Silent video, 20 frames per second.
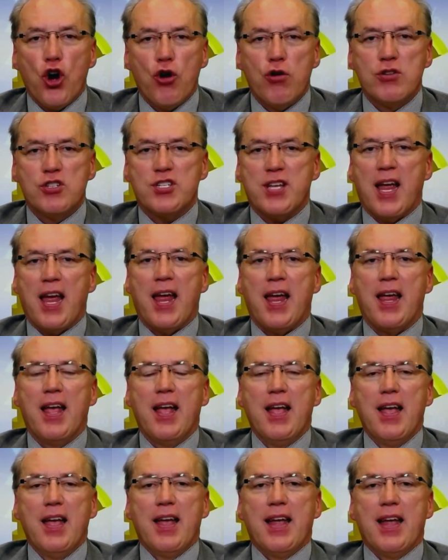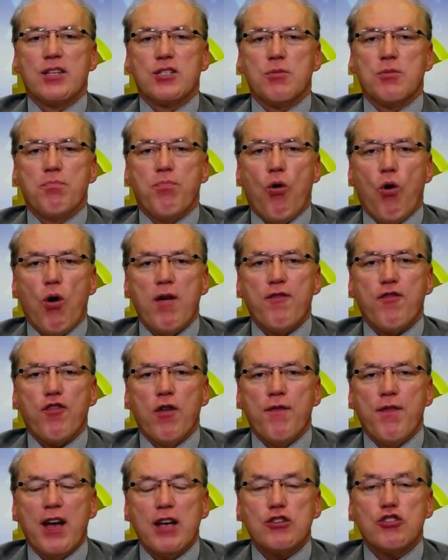Thursday. It's important
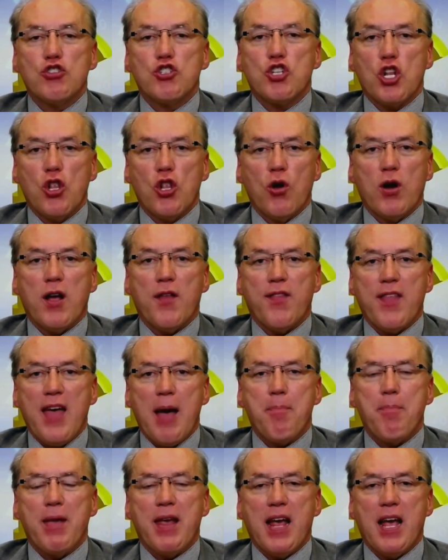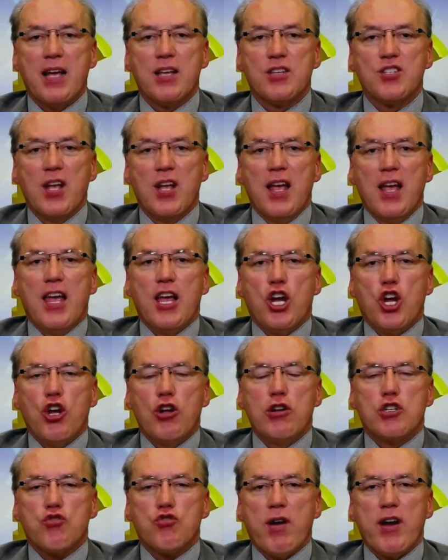for investors to look at that because it
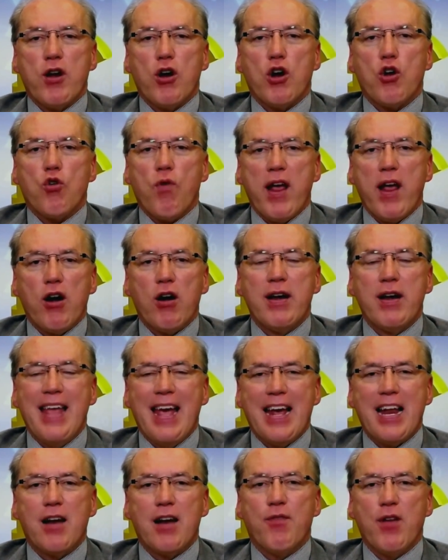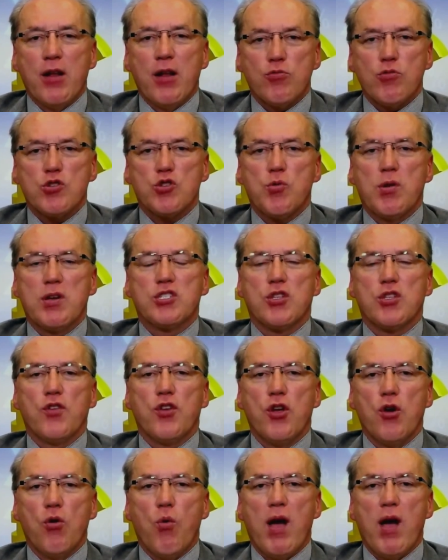could trigger greater negative interest rates in
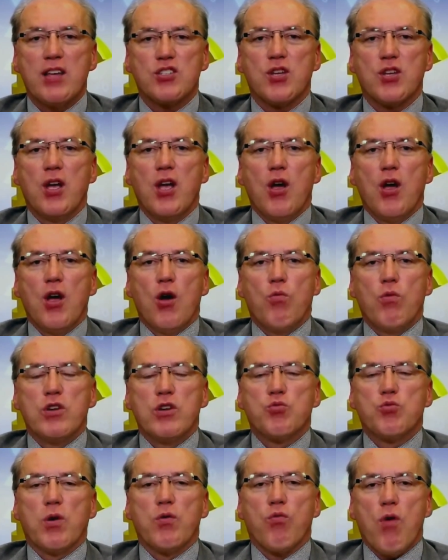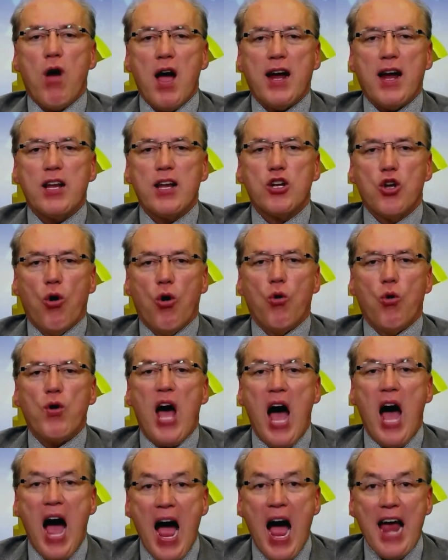the U.S., which would rocket gold
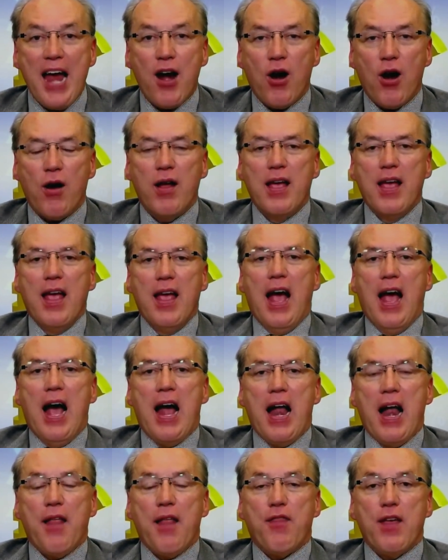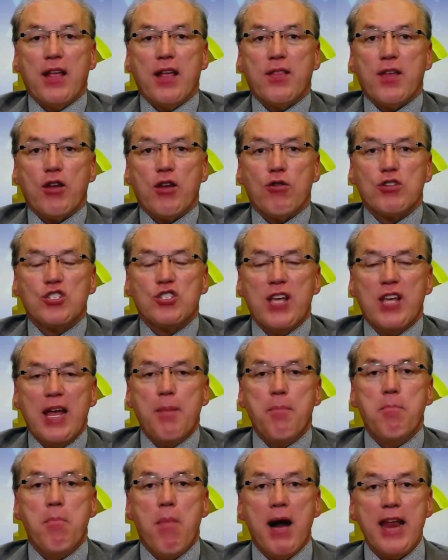higher. I think that you're
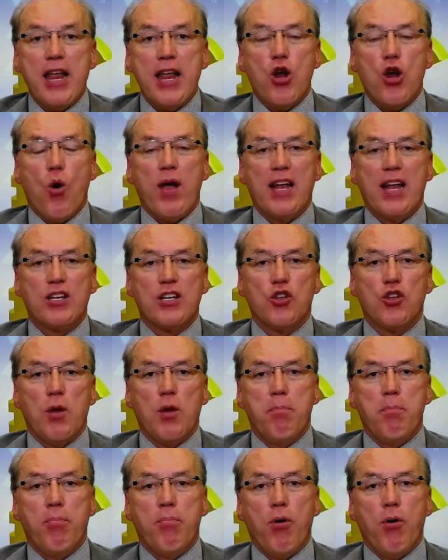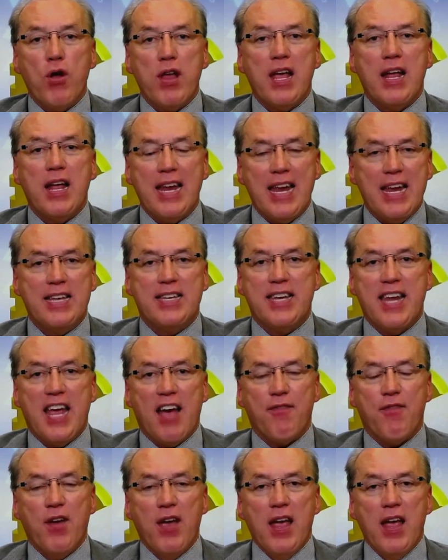seeing money going into the bullion
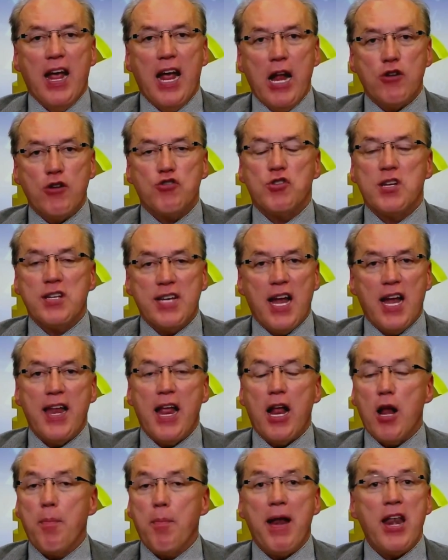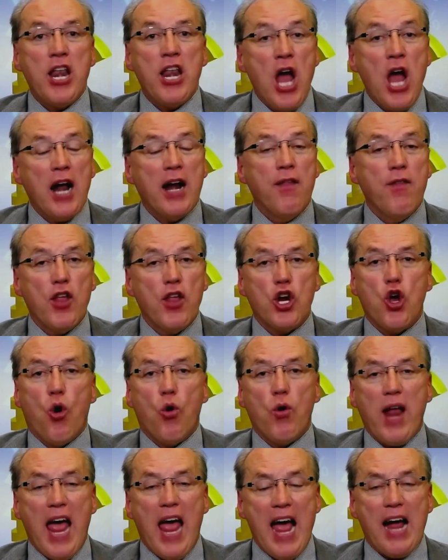ETF, interesting, Daniela, but not in the
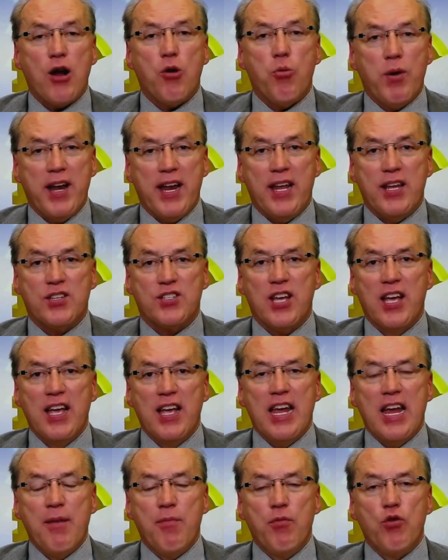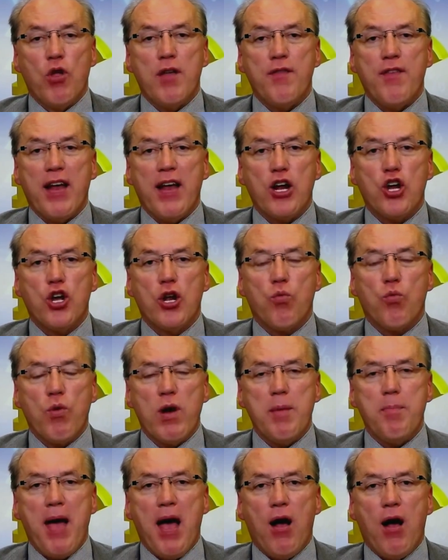gold equities, even though they've had a good
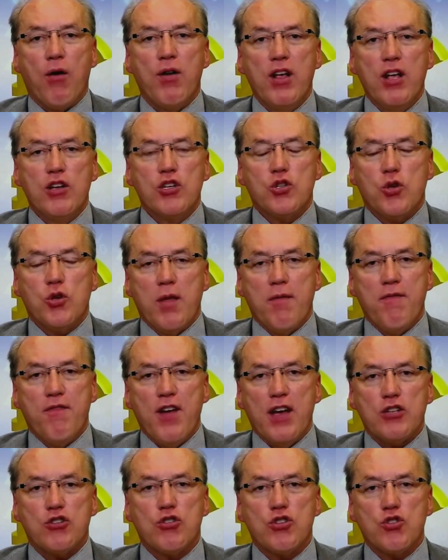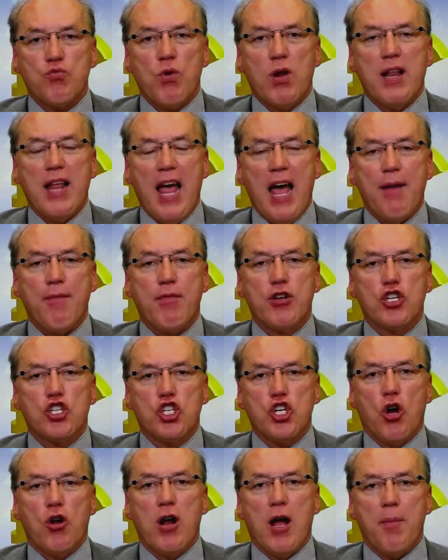rebound. So the investors really haven't
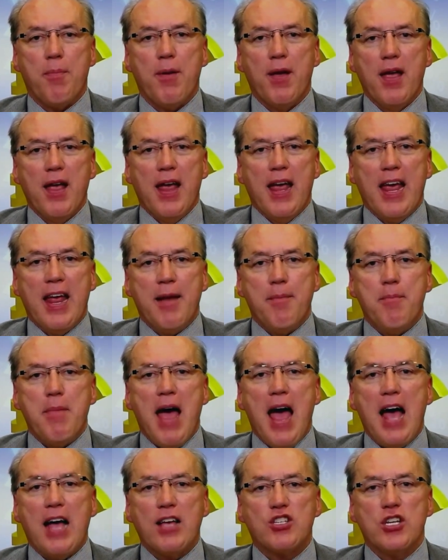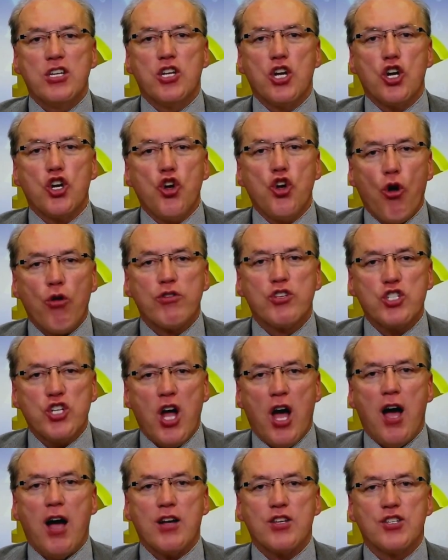shown up in mass into gold
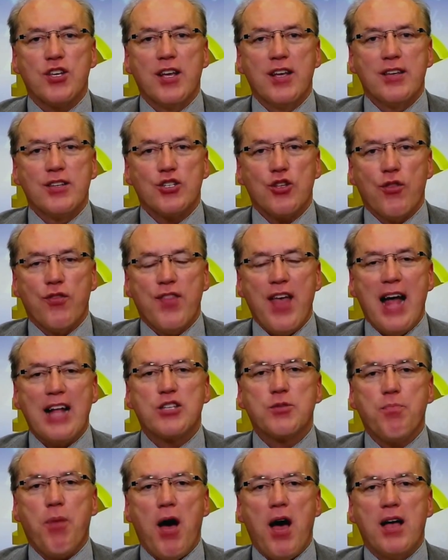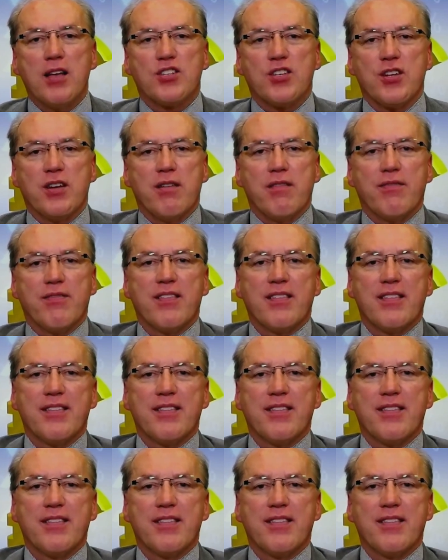stocks. So that's positive.